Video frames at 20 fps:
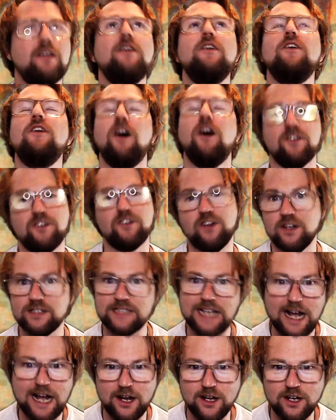God knows
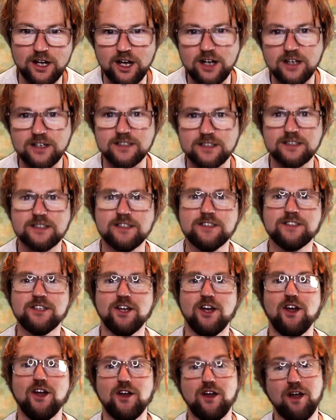how long.
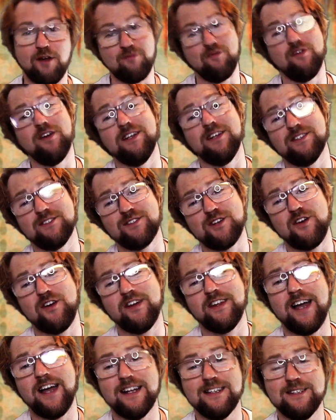So I'm really sorry
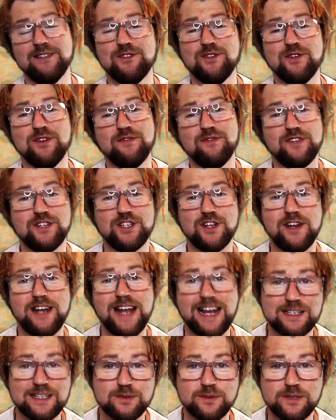that I didn't do a video
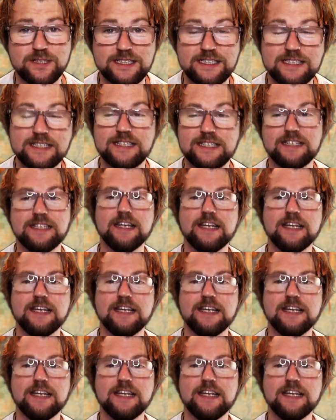last week.